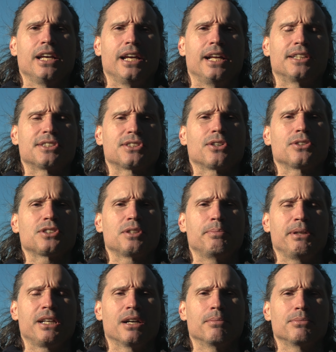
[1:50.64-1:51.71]
it starts to
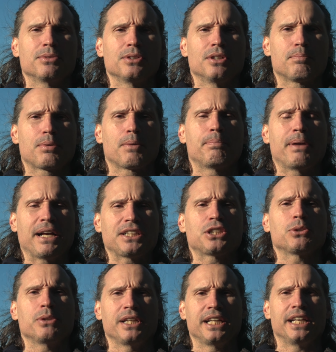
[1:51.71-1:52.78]
become
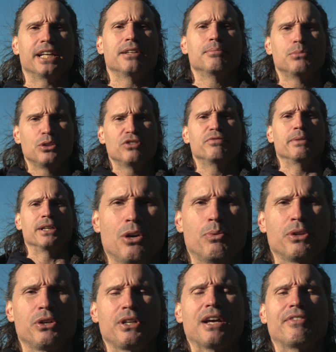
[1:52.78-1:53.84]
perpetually in movement
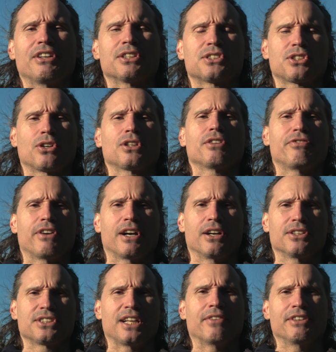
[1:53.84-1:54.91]
without you having to start the
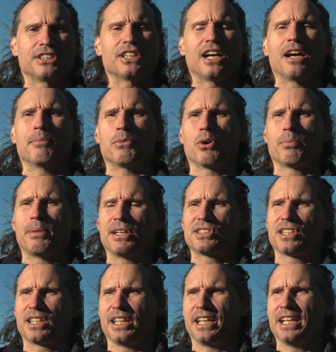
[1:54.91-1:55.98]
fires every time, or
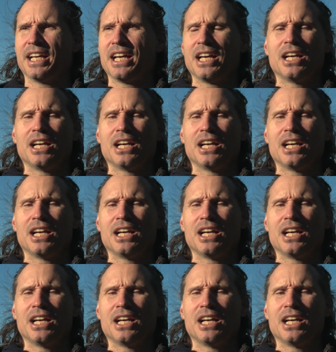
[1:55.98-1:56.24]
basically